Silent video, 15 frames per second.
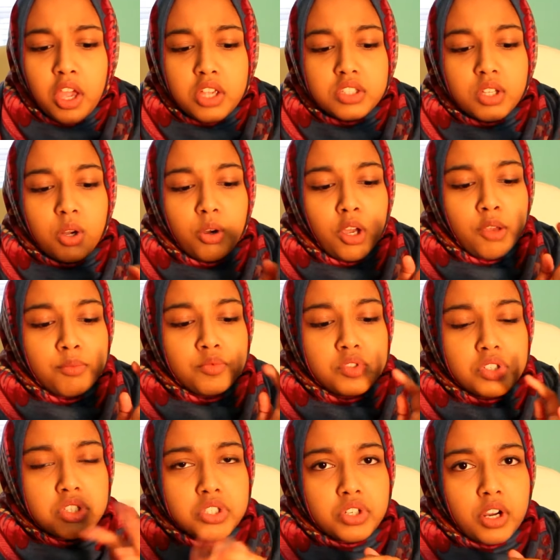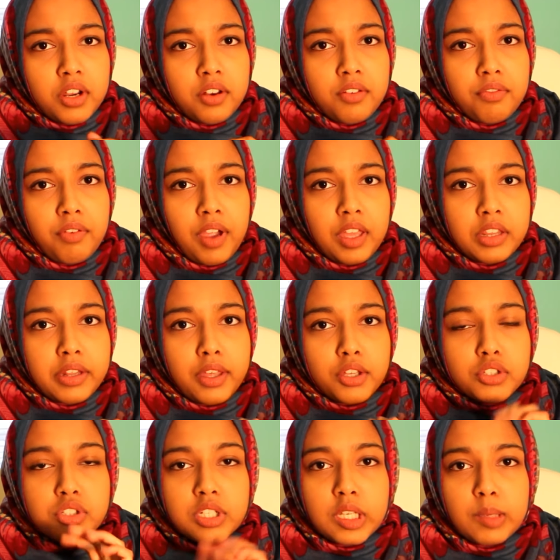So I'm just trying to find
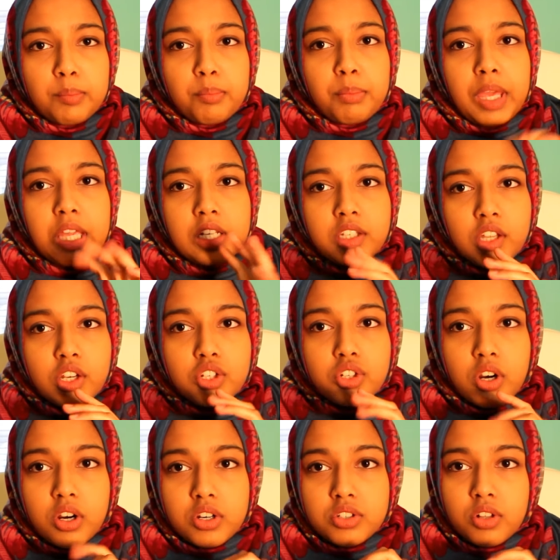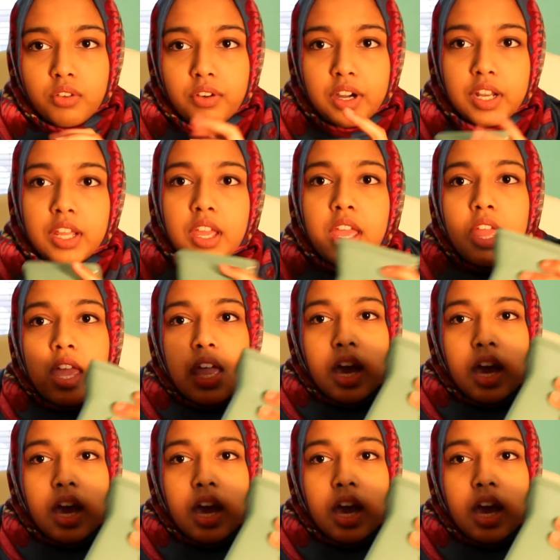like cheap painted jars already,